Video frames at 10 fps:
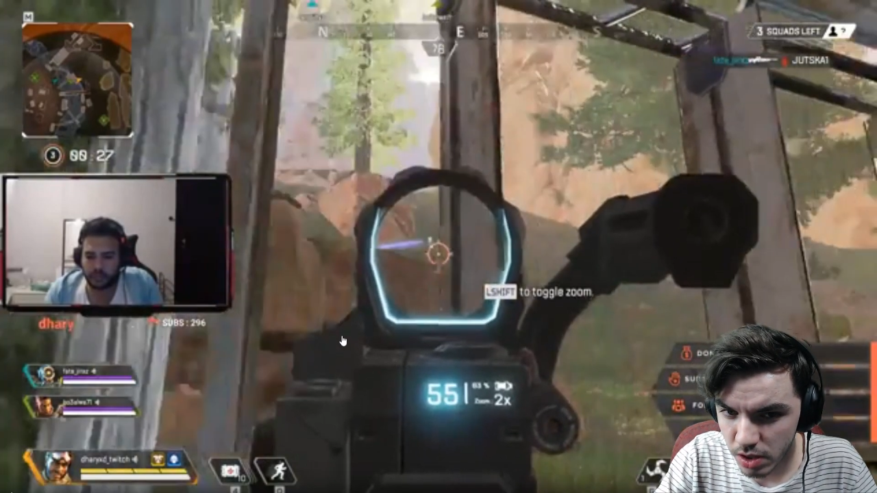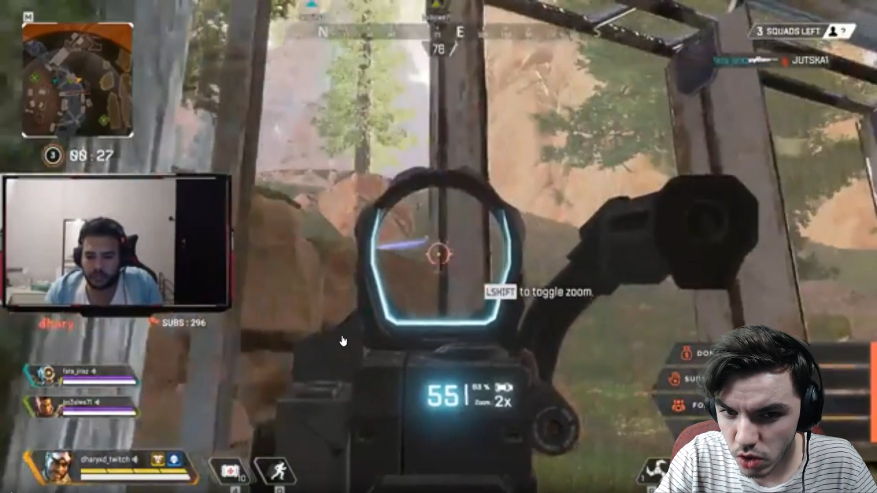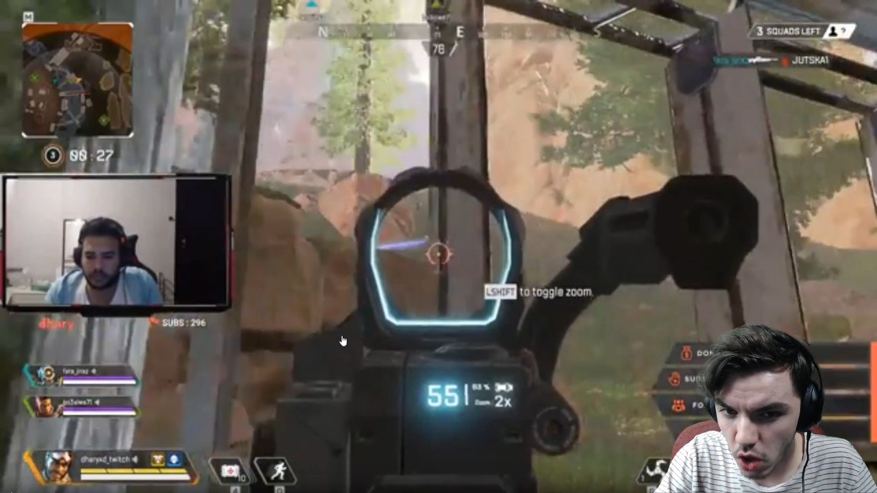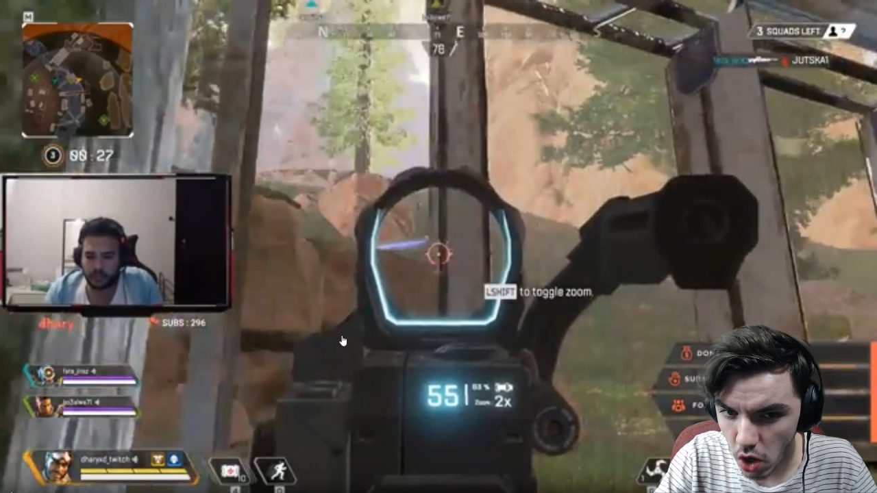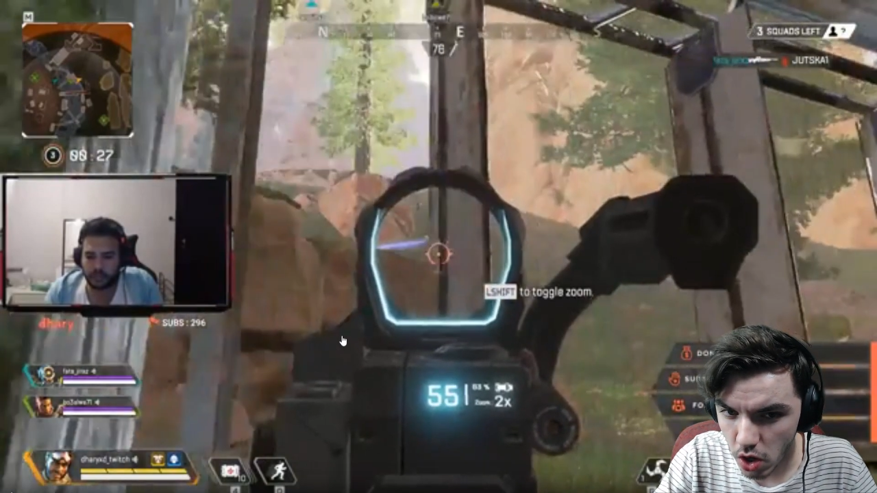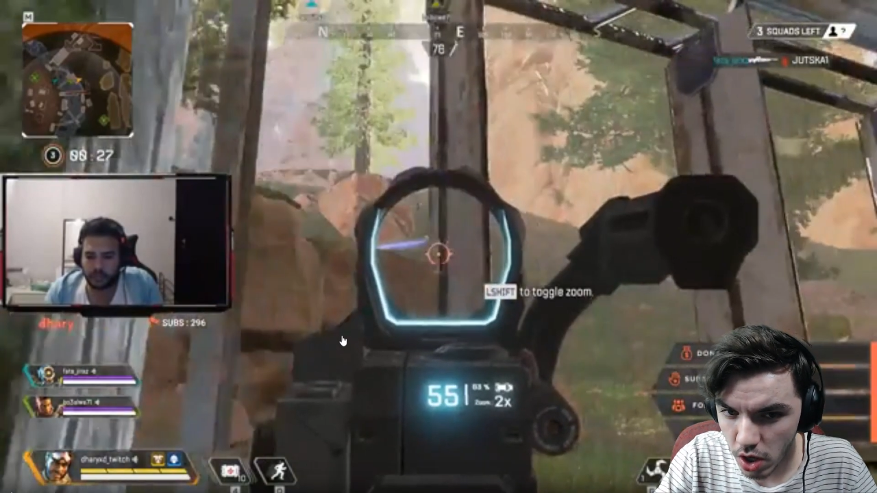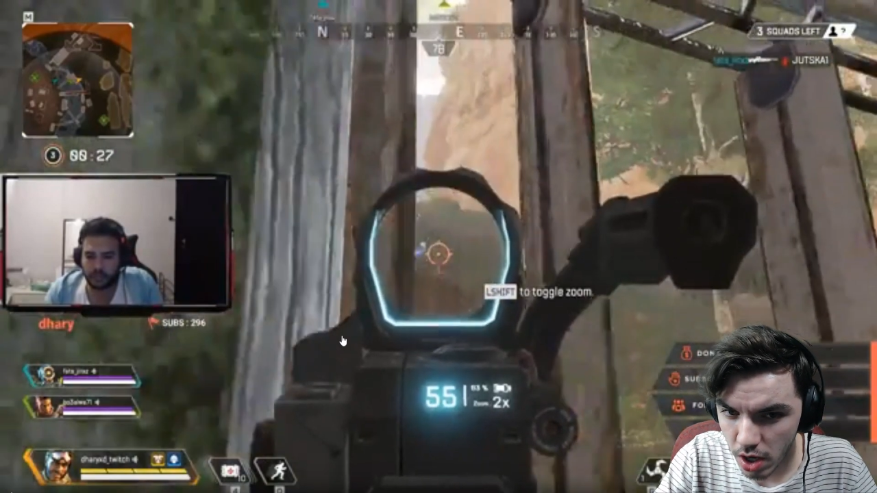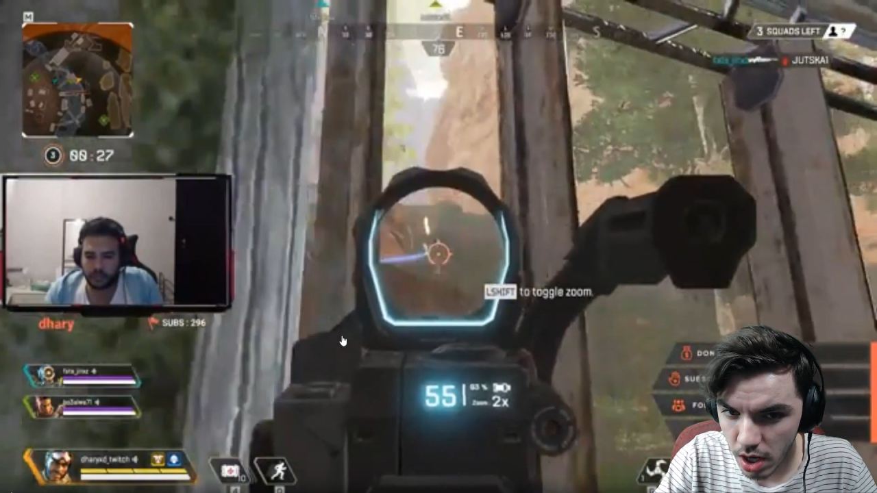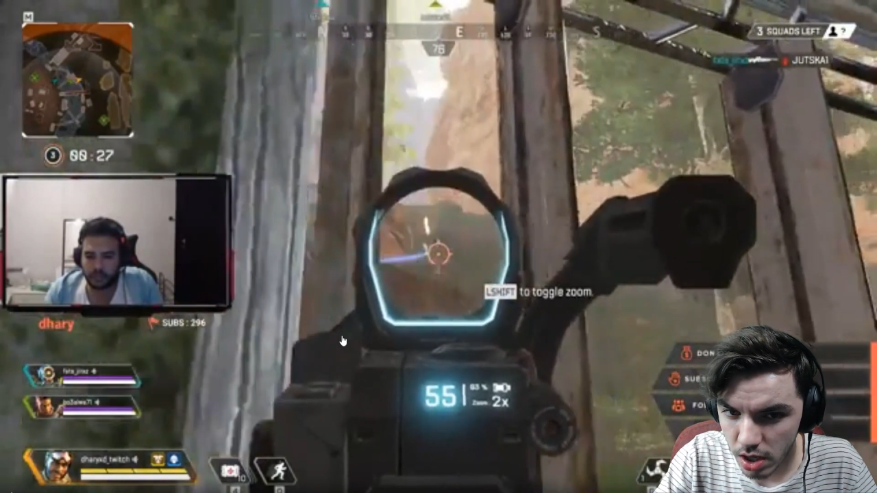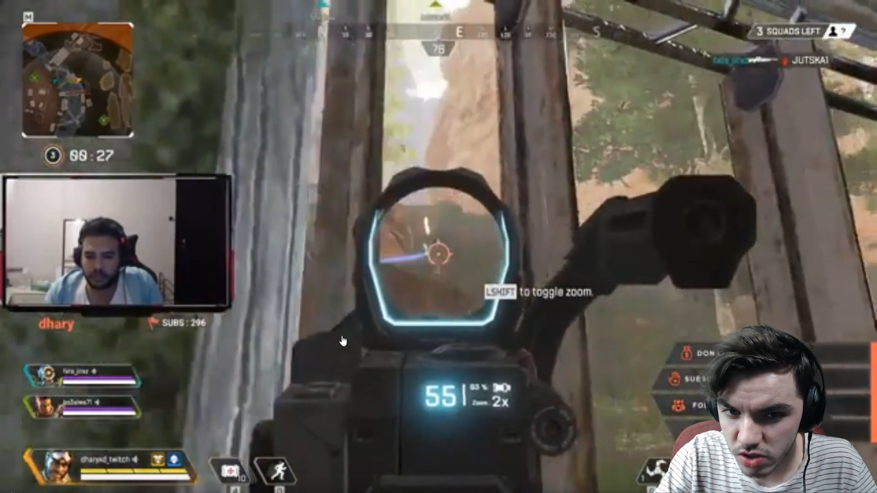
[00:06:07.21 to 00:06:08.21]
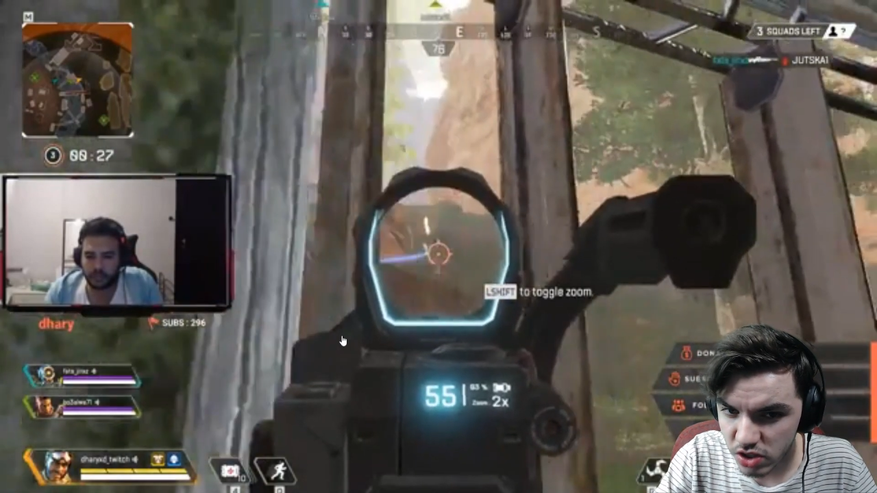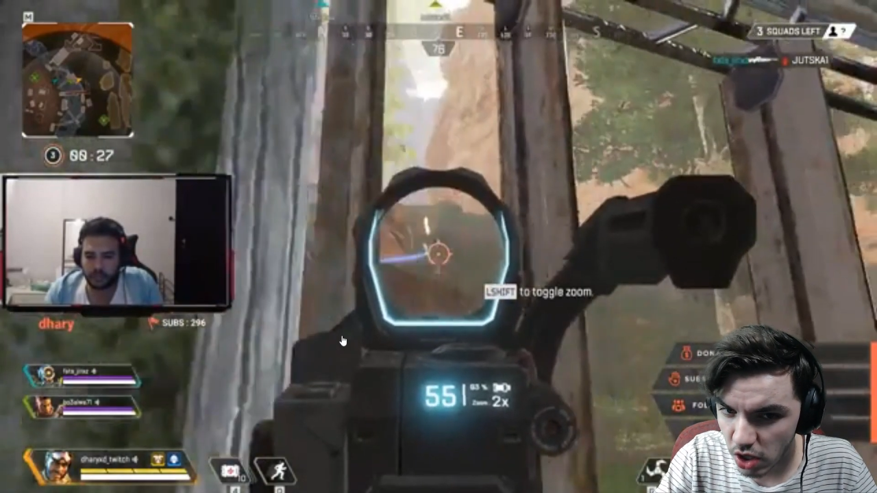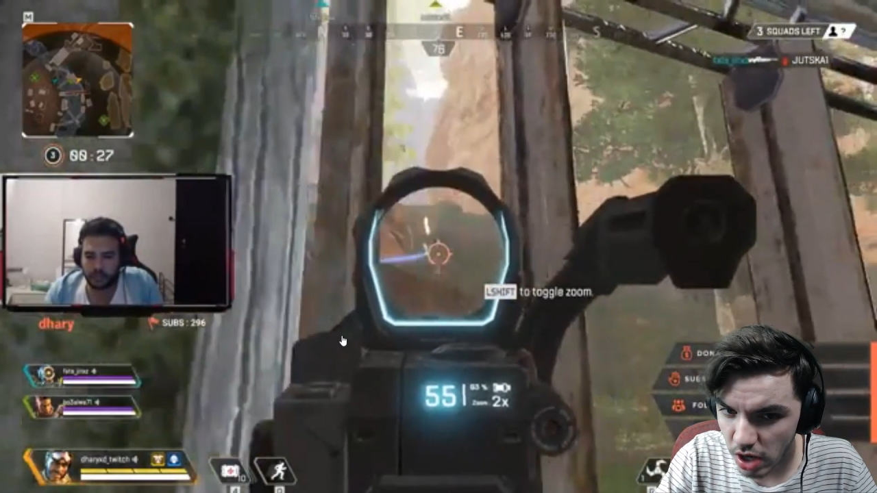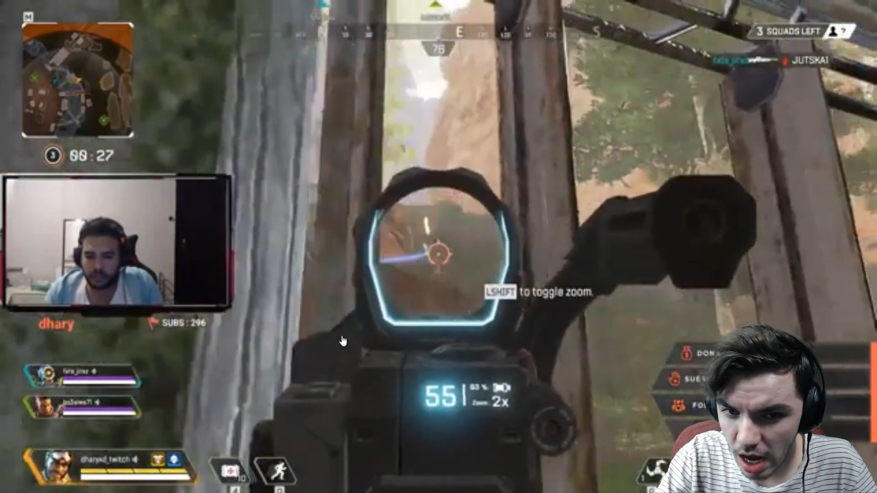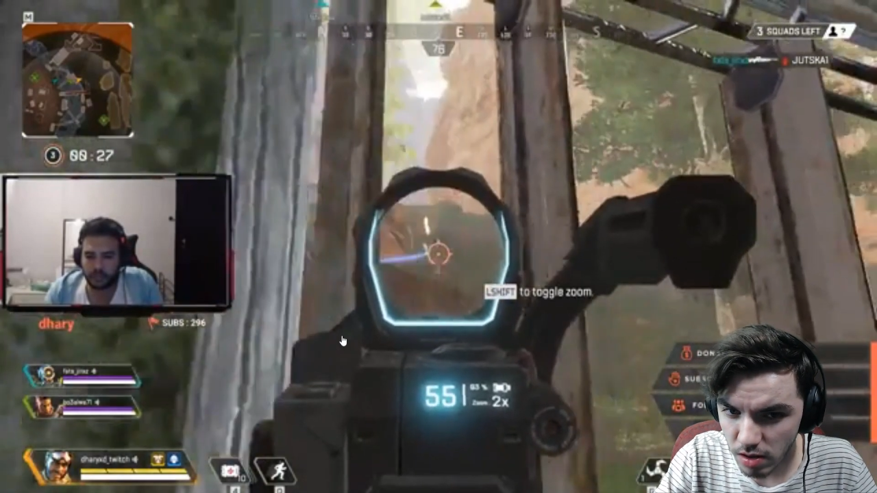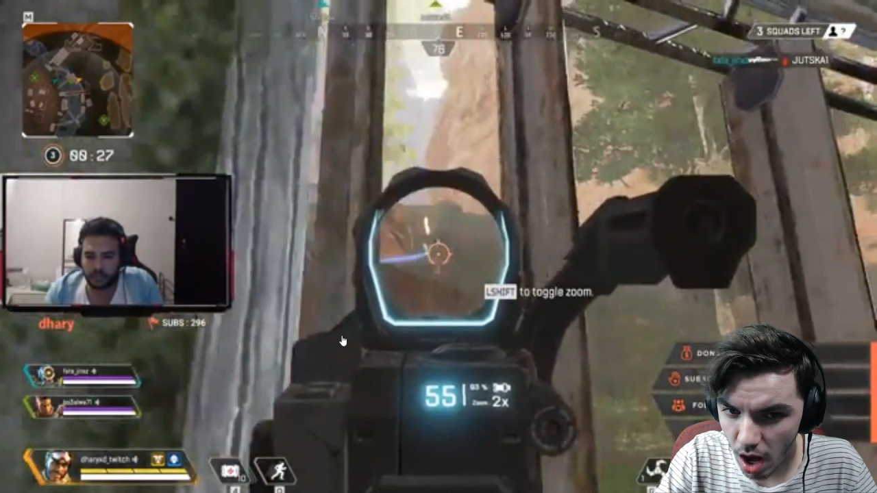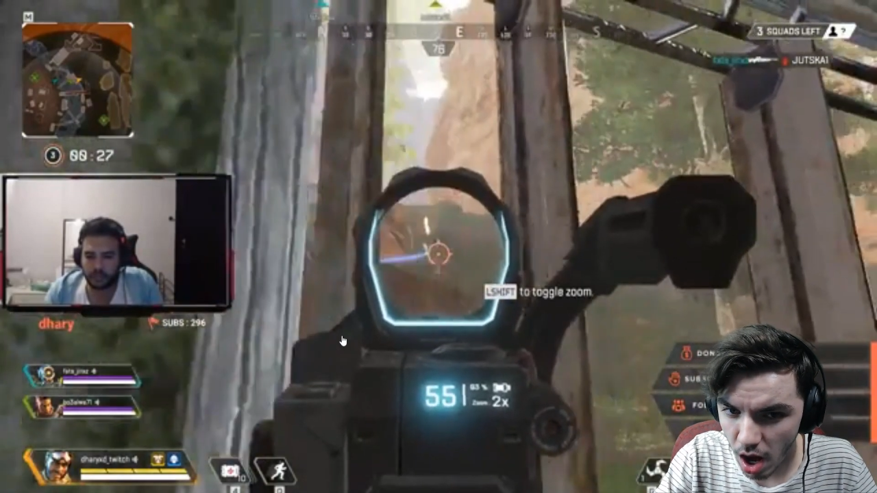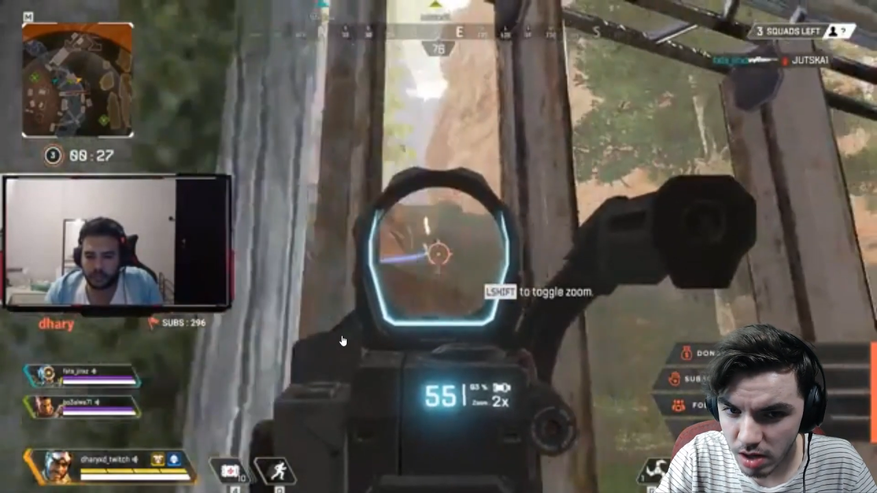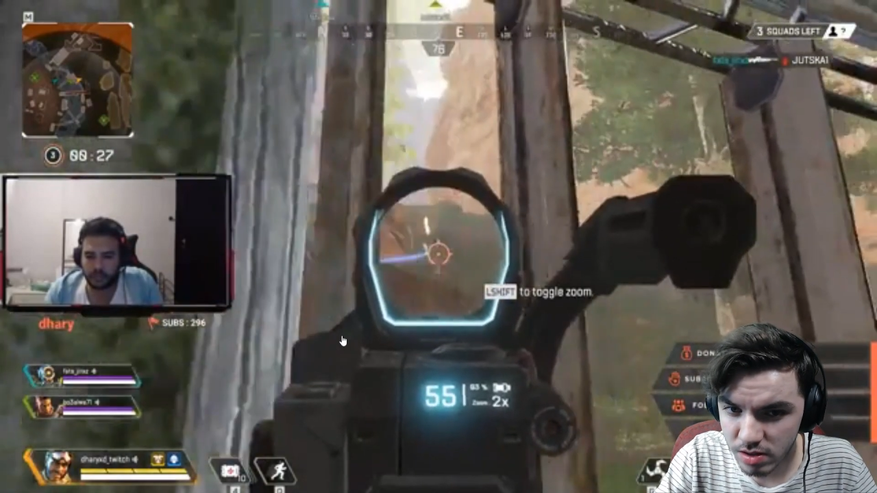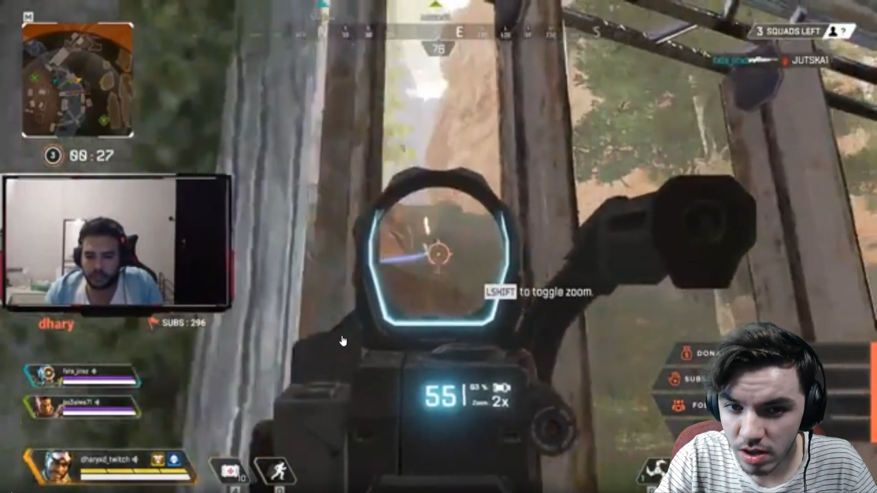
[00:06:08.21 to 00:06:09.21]
Look, still not
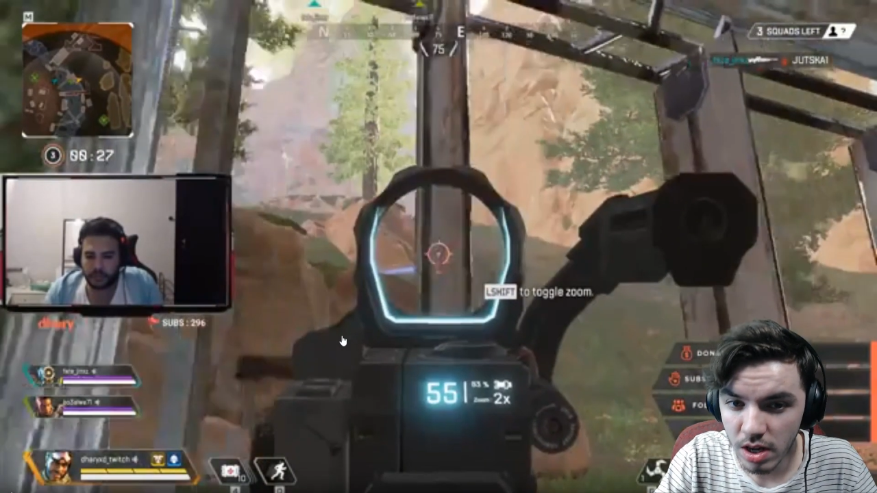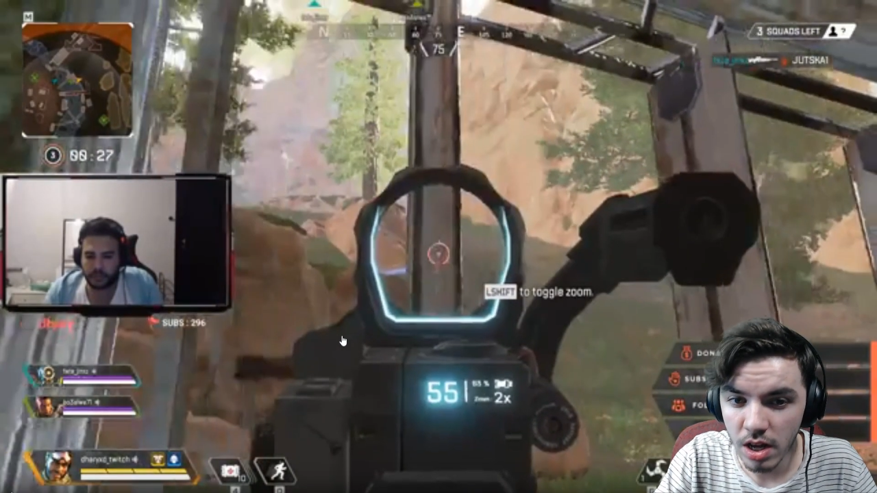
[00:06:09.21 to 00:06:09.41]
locked.